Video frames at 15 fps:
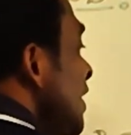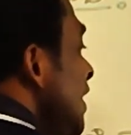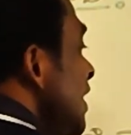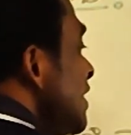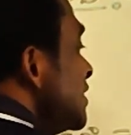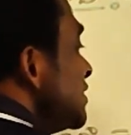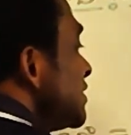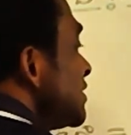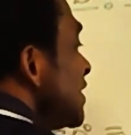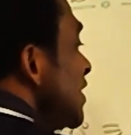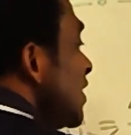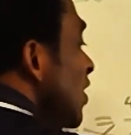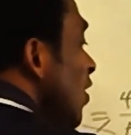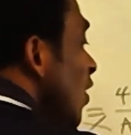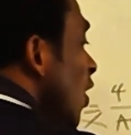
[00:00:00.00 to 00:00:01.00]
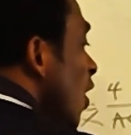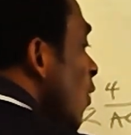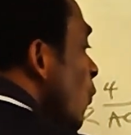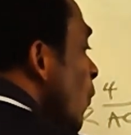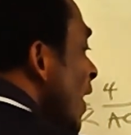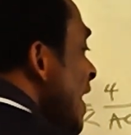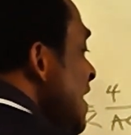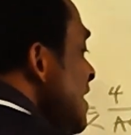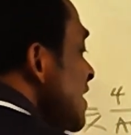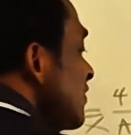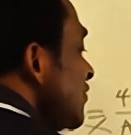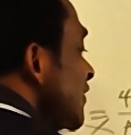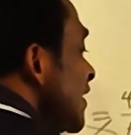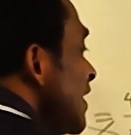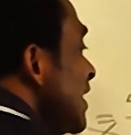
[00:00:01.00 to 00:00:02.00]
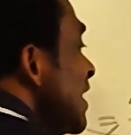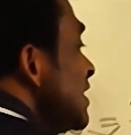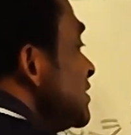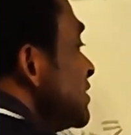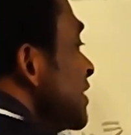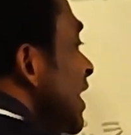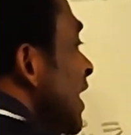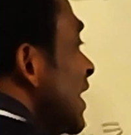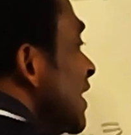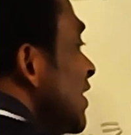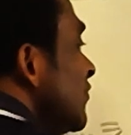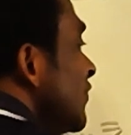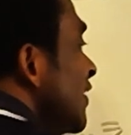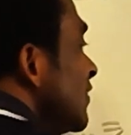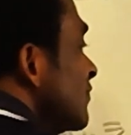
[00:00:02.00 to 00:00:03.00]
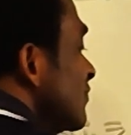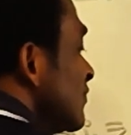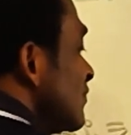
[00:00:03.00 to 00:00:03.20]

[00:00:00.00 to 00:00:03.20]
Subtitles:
is when the three lengths are given.